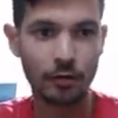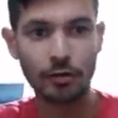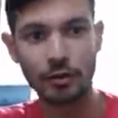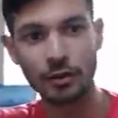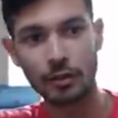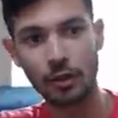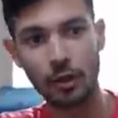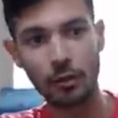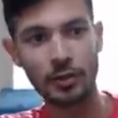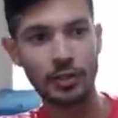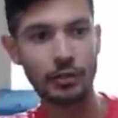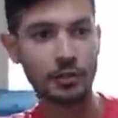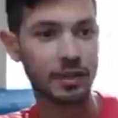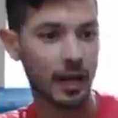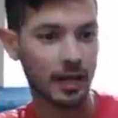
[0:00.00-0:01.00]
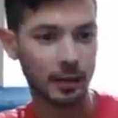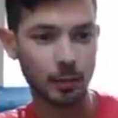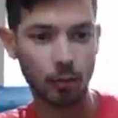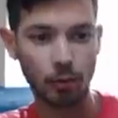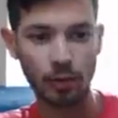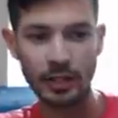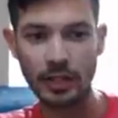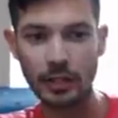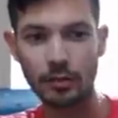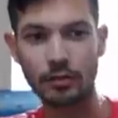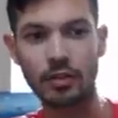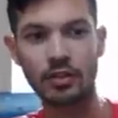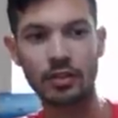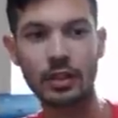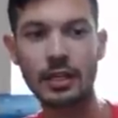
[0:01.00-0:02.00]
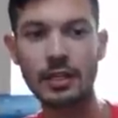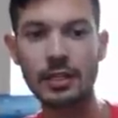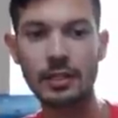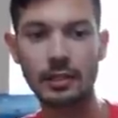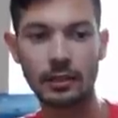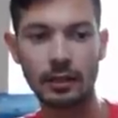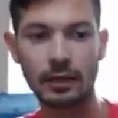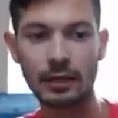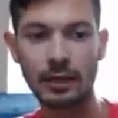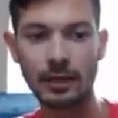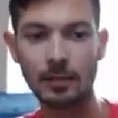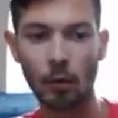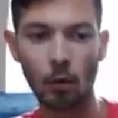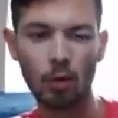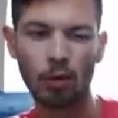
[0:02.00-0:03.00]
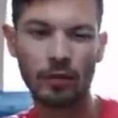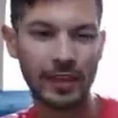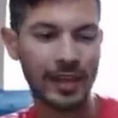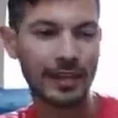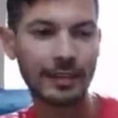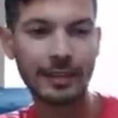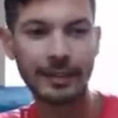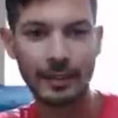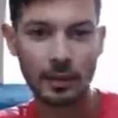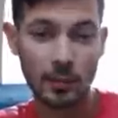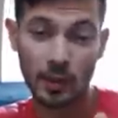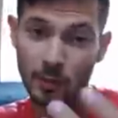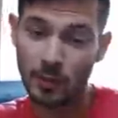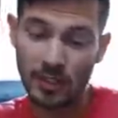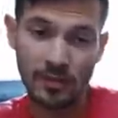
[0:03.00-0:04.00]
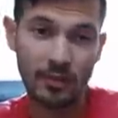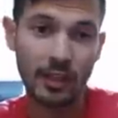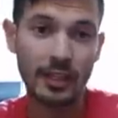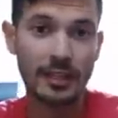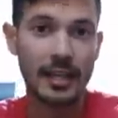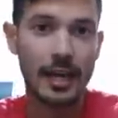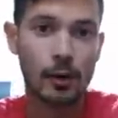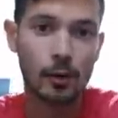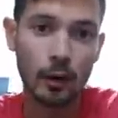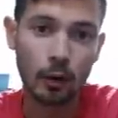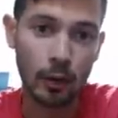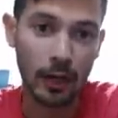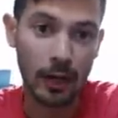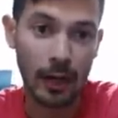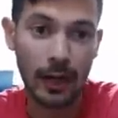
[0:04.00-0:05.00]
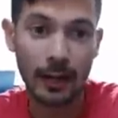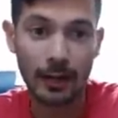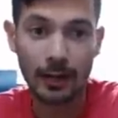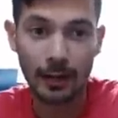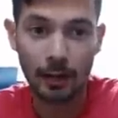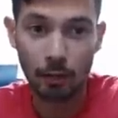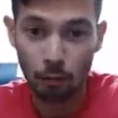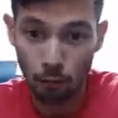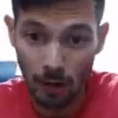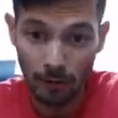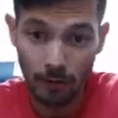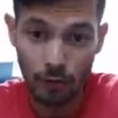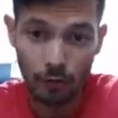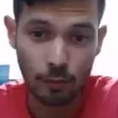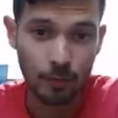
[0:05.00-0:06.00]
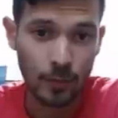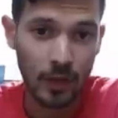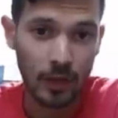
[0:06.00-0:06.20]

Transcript: You can go into your dashboard and then you can see um, all of the analytics, but specifically now we're looking at revenue.